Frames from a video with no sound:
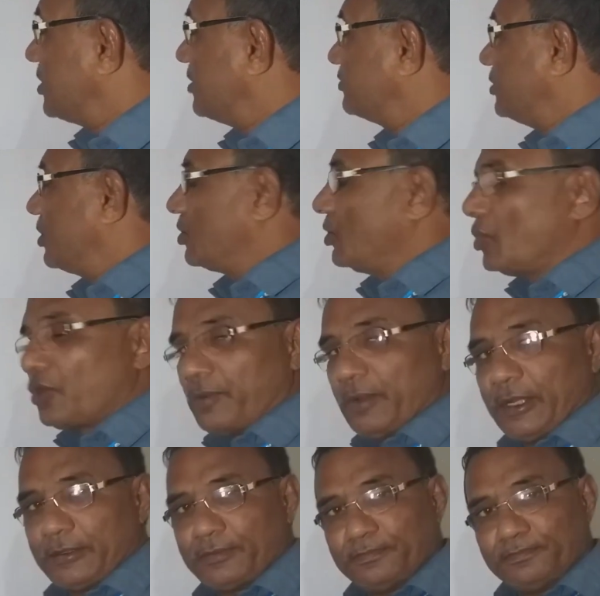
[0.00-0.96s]
of the
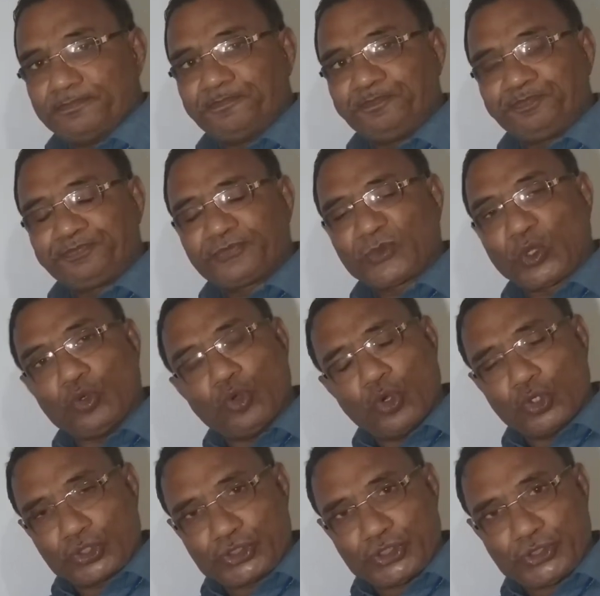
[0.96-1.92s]
government.
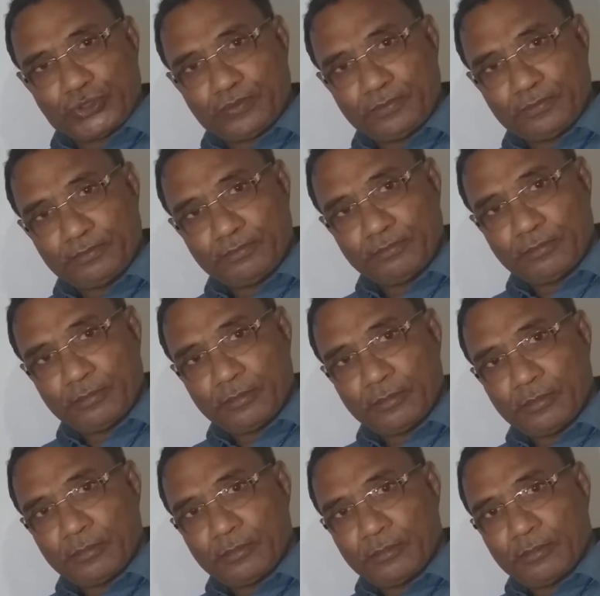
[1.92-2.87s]
Courts
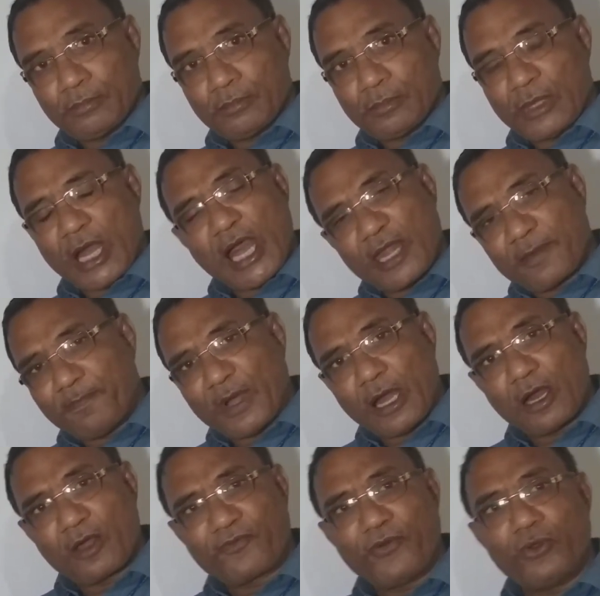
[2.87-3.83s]
are
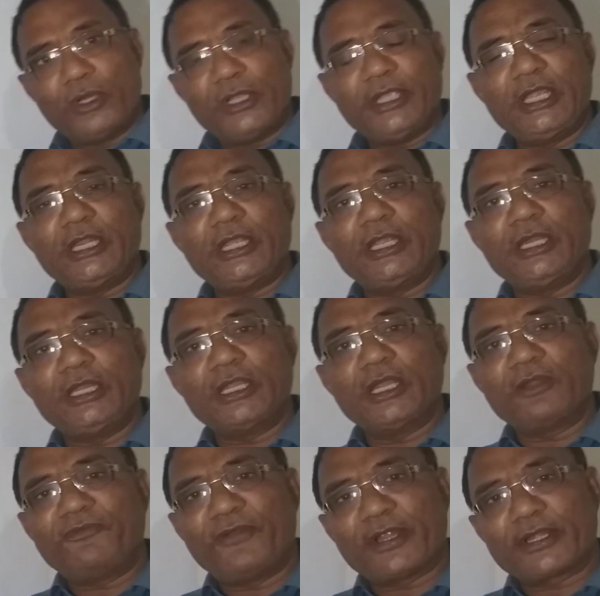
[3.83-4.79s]
powerful in
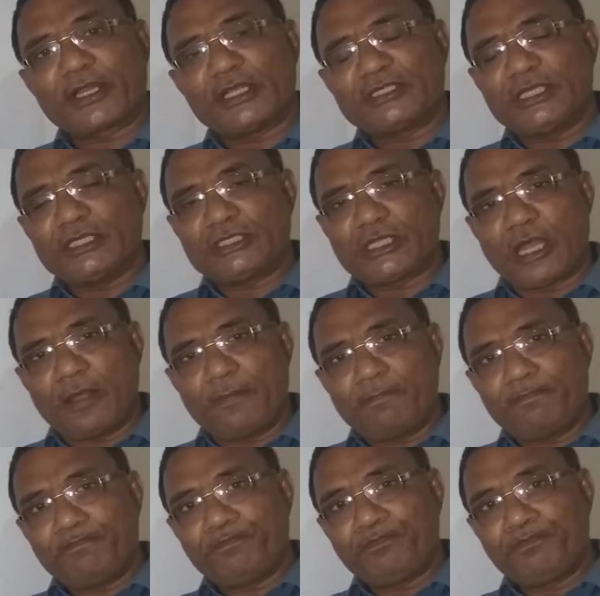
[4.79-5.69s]
Indian federal system